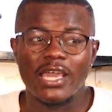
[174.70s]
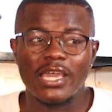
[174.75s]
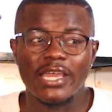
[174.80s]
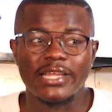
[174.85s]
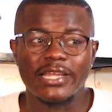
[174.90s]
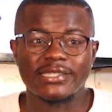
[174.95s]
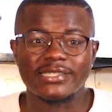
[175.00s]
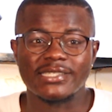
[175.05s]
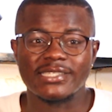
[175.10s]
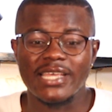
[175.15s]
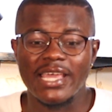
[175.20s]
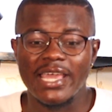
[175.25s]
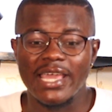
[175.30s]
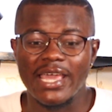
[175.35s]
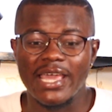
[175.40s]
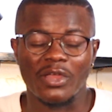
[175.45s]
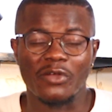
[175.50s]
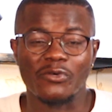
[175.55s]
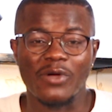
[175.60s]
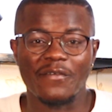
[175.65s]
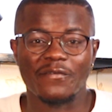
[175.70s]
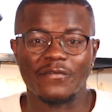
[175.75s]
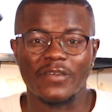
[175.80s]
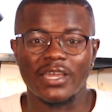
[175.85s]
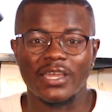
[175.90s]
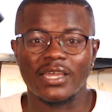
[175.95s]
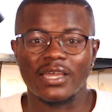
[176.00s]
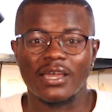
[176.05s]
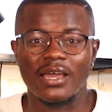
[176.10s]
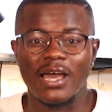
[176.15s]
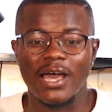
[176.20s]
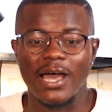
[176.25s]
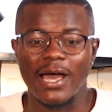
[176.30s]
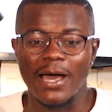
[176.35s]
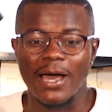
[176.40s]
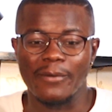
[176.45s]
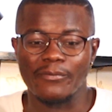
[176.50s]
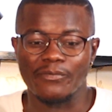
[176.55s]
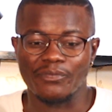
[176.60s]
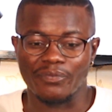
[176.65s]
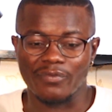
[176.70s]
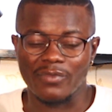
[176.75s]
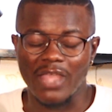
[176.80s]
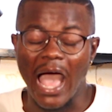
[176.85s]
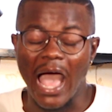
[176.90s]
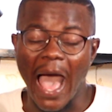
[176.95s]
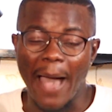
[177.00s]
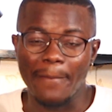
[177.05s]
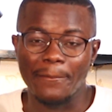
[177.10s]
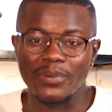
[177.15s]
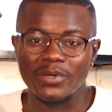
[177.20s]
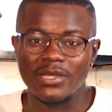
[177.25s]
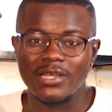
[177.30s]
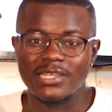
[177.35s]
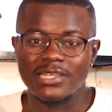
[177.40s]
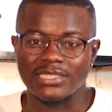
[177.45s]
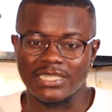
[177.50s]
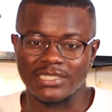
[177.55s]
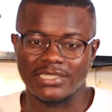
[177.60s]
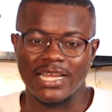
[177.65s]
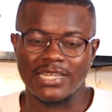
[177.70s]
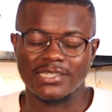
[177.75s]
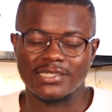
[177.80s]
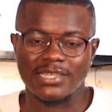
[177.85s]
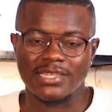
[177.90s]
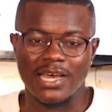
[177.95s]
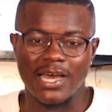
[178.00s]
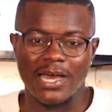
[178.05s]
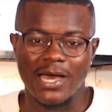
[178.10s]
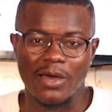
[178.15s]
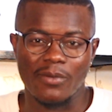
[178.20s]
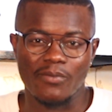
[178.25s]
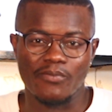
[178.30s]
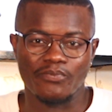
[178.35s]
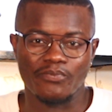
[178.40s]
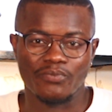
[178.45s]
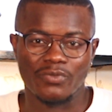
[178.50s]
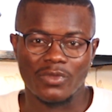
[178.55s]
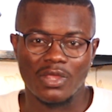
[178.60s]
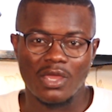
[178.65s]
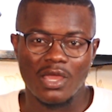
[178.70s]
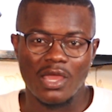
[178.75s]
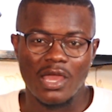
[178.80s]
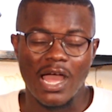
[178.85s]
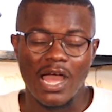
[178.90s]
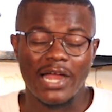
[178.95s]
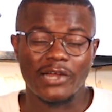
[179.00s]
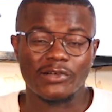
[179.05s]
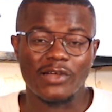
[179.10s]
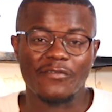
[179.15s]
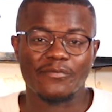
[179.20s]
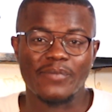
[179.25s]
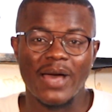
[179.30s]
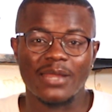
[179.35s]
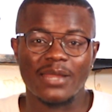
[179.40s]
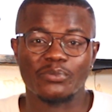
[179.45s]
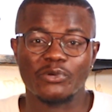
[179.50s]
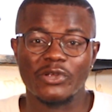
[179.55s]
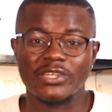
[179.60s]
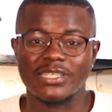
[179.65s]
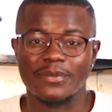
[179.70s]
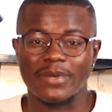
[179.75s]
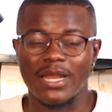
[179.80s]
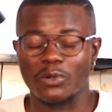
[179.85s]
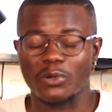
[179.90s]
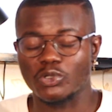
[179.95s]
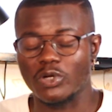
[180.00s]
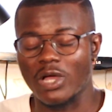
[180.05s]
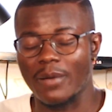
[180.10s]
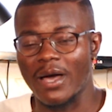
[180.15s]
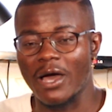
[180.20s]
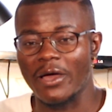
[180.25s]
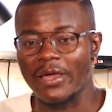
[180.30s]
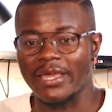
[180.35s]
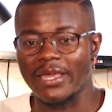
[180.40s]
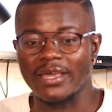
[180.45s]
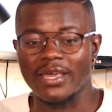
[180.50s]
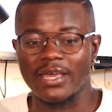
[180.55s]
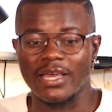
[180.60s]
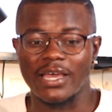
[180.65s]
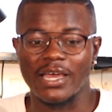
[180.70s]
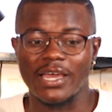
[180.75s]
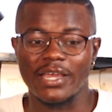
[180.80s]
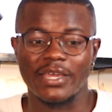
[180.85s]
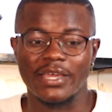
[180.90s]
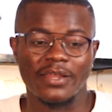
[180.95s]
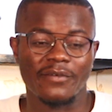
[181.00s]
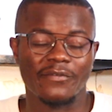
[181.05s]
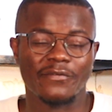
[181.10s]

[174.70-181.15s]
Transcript: in, say, graphic app such as GraphPad Prism, and I'll talk about it in a